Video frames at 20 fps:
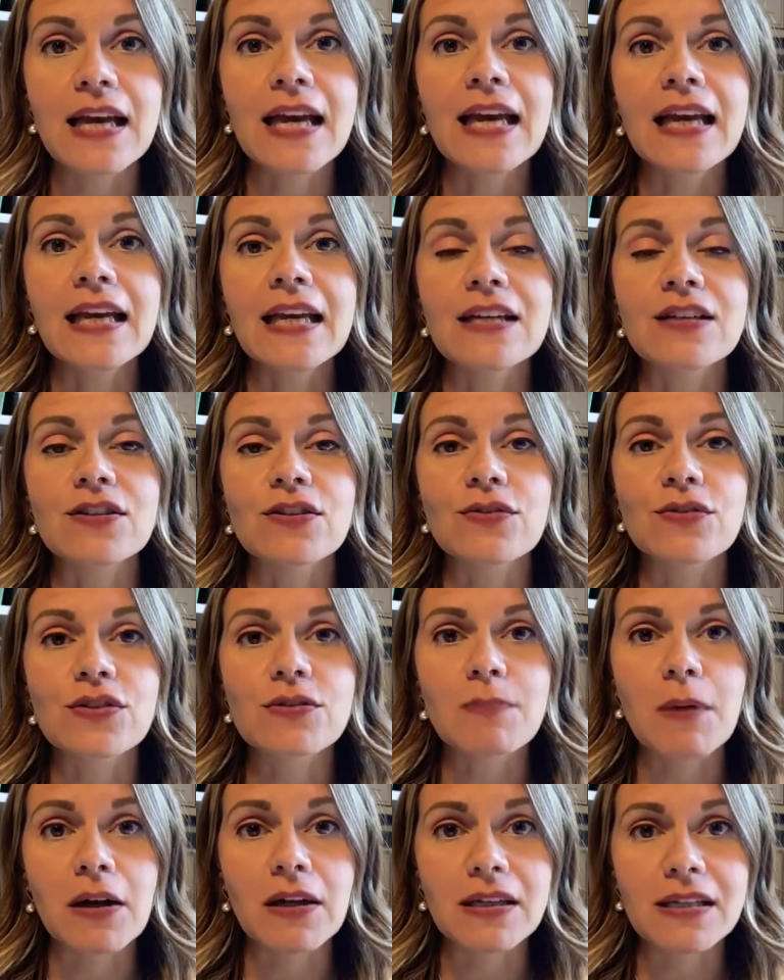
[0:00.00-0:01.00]
into their
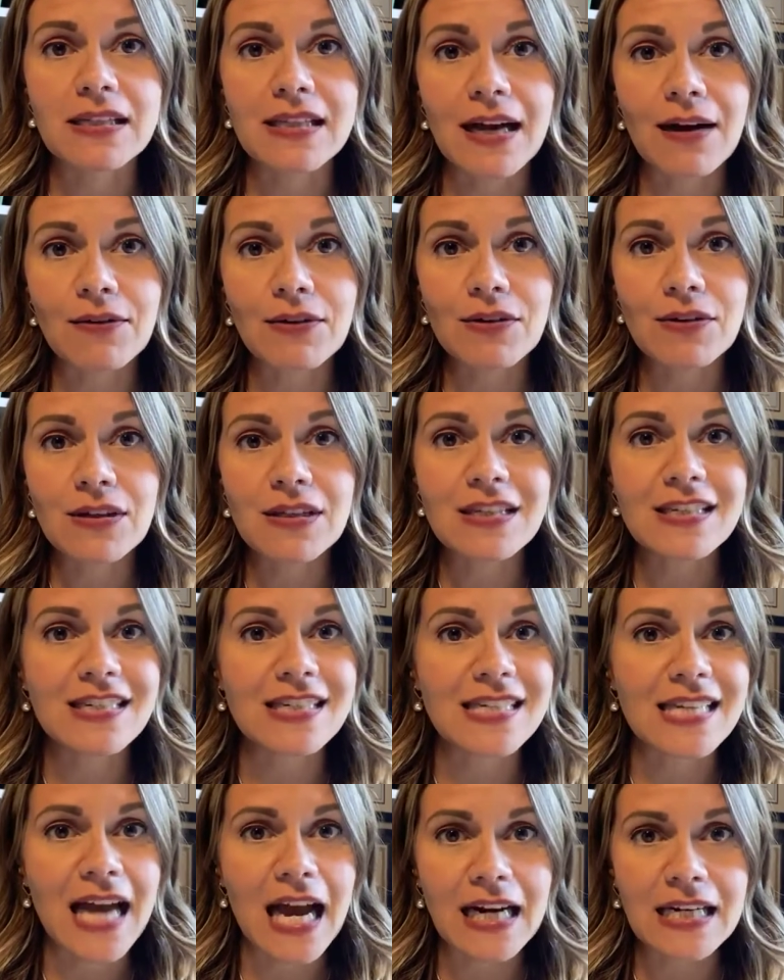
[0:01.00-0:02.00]
smallest sound units,
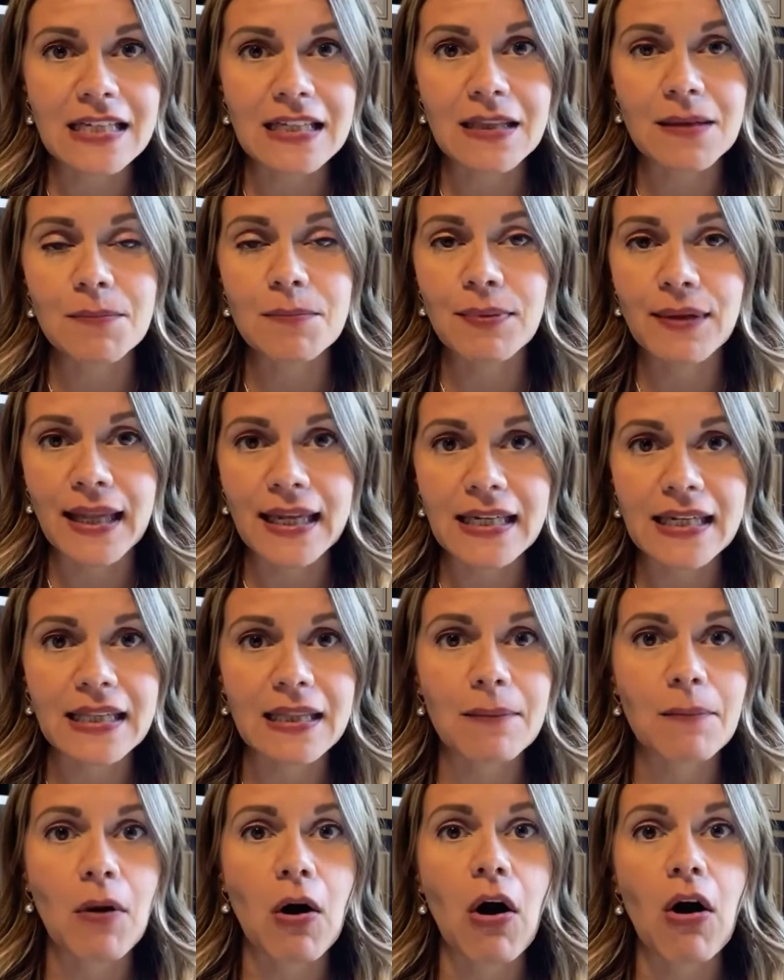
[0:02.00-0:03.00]
detecting them, blending
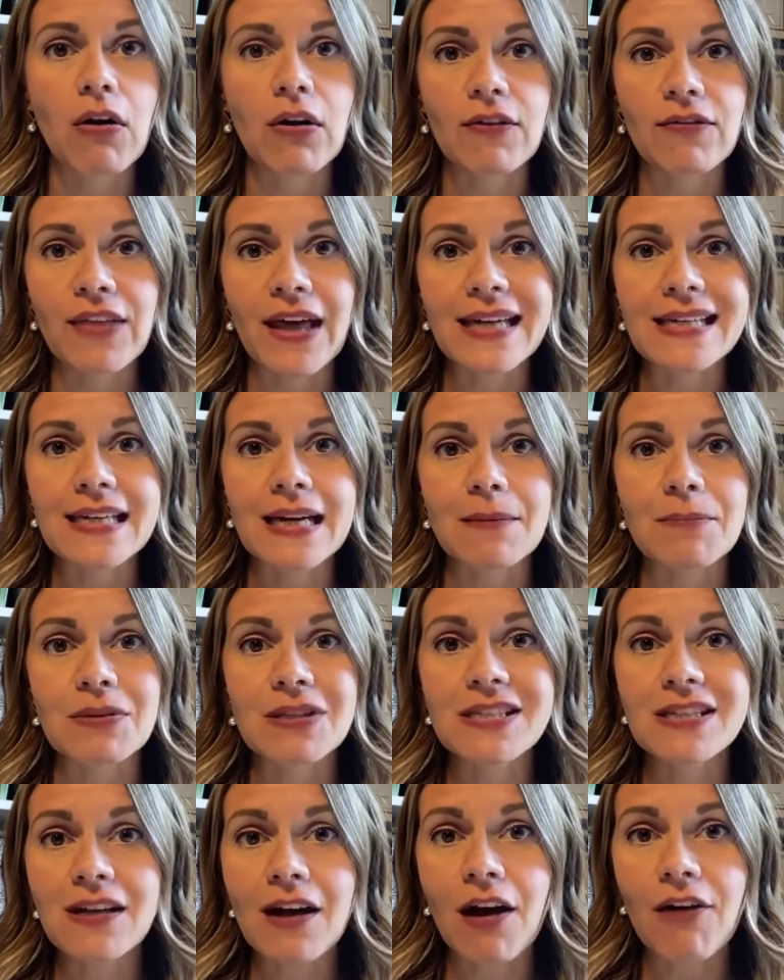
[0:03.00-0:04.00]
them, all of that type of
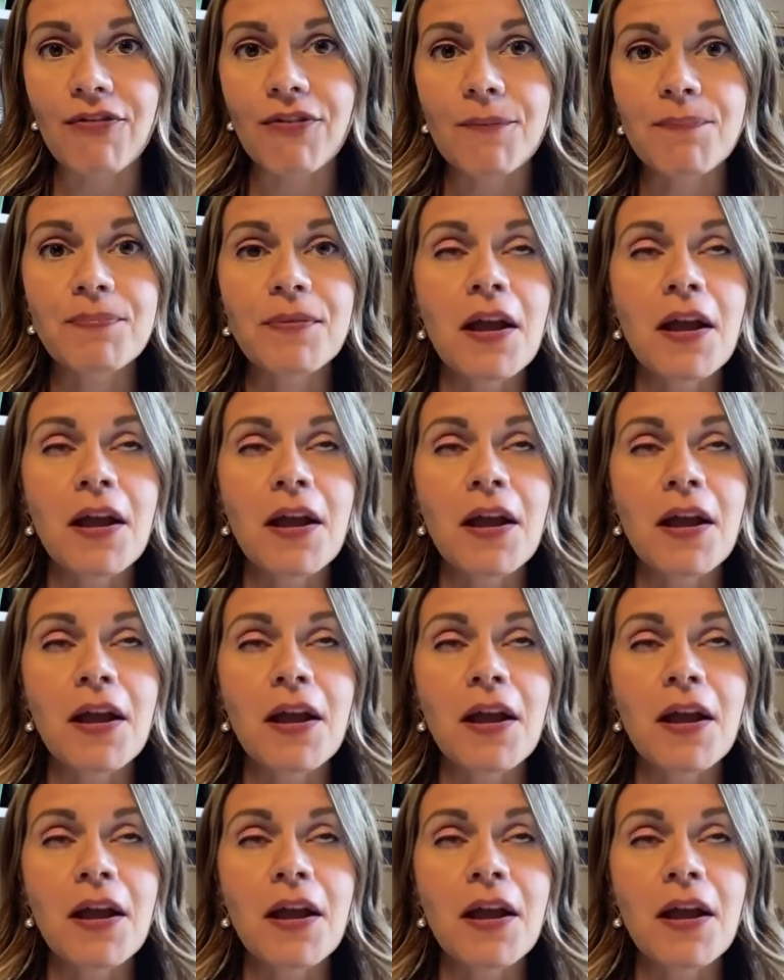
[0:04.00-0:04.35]
stuff.